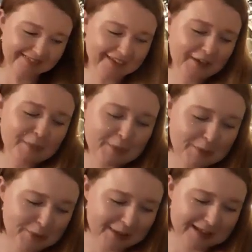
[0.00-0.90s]
I hope you
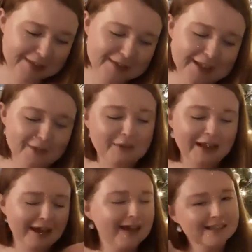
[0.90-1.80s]
enjoyed this video
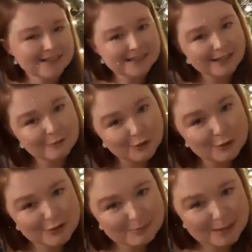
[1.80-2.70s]
and it's given
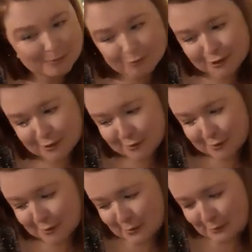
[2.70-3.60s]
you some inspiration
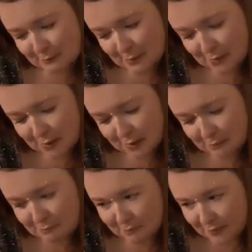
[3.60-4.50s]
to maybe
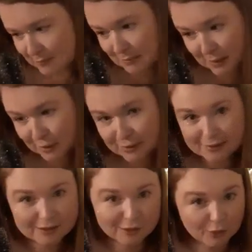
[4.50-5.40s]
make
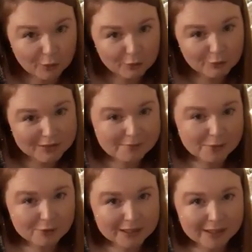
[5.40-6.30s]
your own Christmas
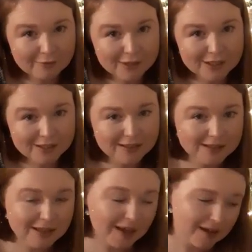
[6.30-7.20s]
tree
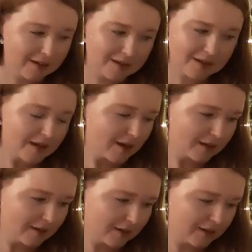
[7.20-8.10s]
decorations, because
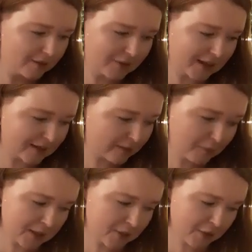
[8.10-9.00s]
I know they can
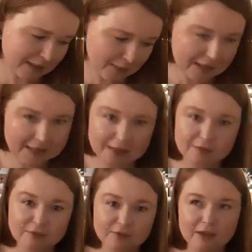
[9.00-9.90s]
be so
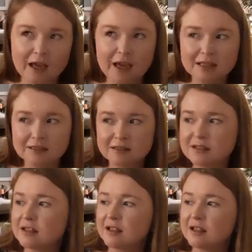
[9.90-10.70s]
expensive, and